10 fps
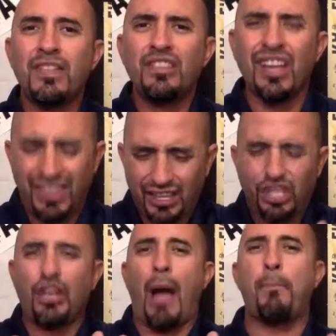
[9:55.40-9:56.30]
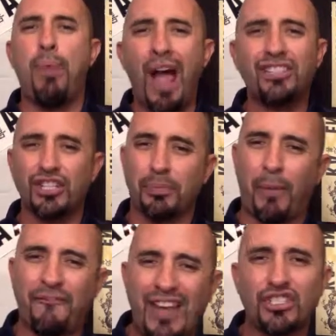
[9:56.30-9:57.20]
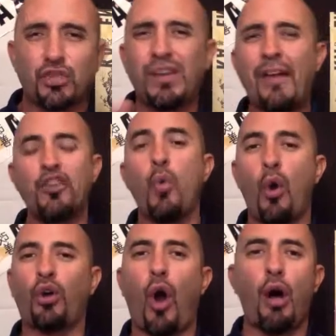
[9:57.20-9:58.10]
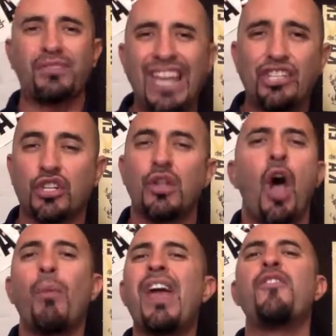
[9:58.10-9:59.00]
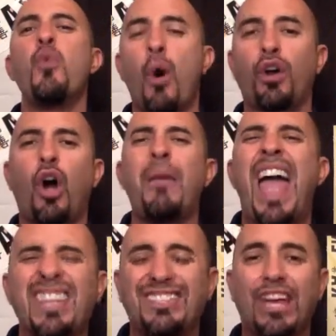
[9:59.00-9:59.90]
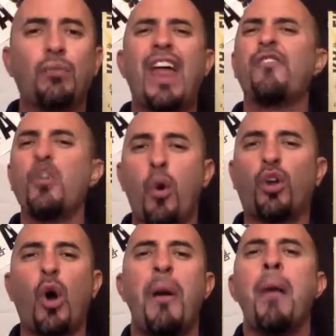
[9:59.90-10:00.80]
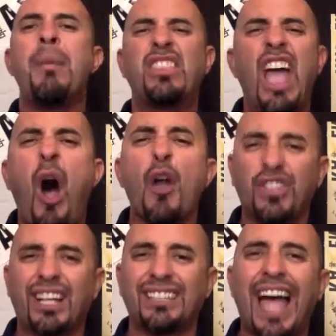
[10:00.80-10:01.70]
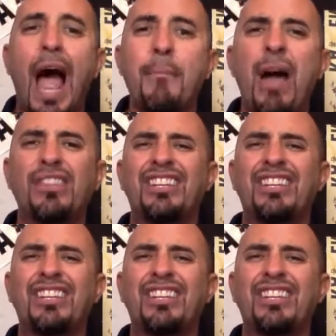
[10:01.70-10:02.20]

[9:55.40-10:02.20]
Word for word: The, the, you got proctors or professors, whatever you want to call them, teachers, whatever you want to call them, educate, whatever you want to call them. But they all took a timeout.